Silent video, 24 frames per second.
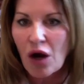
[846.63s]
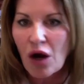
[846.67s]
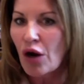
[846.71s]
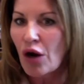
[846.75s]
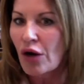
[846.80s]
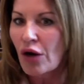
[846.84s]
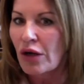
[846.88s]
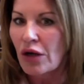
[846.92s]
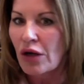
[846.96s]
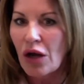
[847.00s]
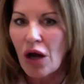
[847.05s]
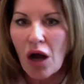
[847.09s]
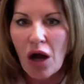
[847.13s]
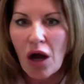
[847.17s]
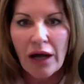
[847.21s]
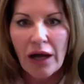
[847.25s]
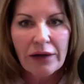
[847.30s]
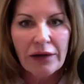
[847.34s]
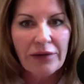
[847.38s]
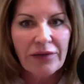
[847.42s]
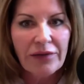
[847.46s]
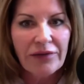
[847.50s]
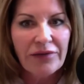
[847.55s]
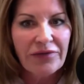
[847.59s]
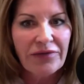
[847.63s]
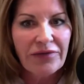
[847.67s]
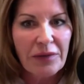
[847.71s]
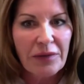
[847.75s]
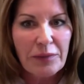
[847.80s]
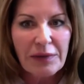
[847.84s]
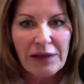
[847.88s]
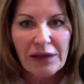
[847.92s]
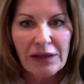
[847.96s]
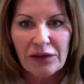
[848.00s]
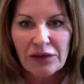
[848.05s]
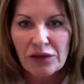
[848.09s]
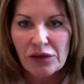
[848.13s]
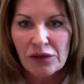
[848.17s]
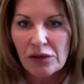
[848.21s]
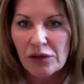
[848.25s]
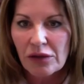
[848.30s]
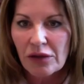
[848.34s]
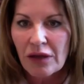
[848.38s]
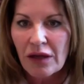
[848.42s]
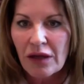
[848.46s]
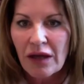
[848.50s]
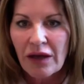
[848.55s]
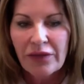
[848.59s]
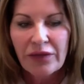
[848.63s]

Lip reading: are not familial.